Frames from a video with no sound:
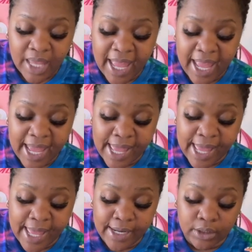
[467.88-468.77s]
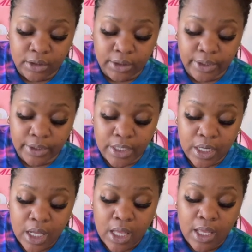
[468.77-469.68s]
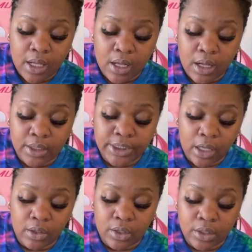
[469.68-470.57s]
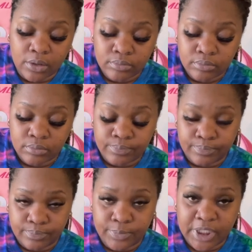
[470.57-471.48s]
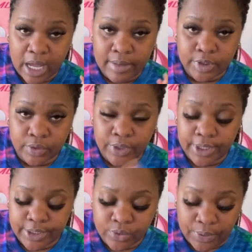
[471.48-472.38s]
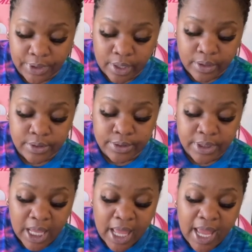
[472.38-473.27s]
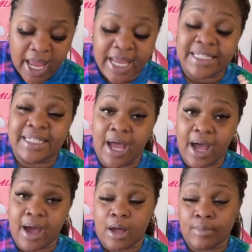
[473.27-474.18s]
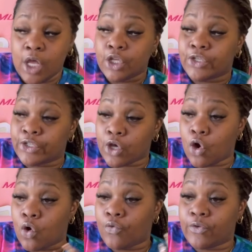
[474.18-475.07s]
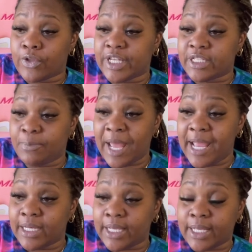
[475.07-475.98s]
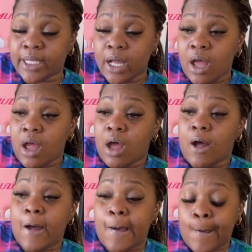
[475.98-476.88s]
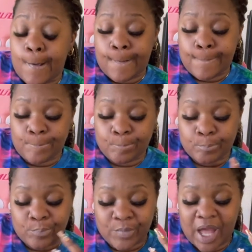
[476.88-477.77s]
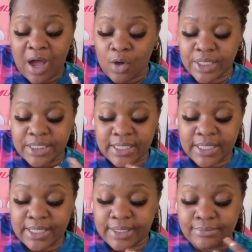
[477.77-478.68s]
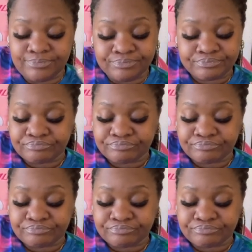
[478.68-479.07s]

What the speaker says: And glitter, $1 times 3 is $3. And time. So for this painting, I only did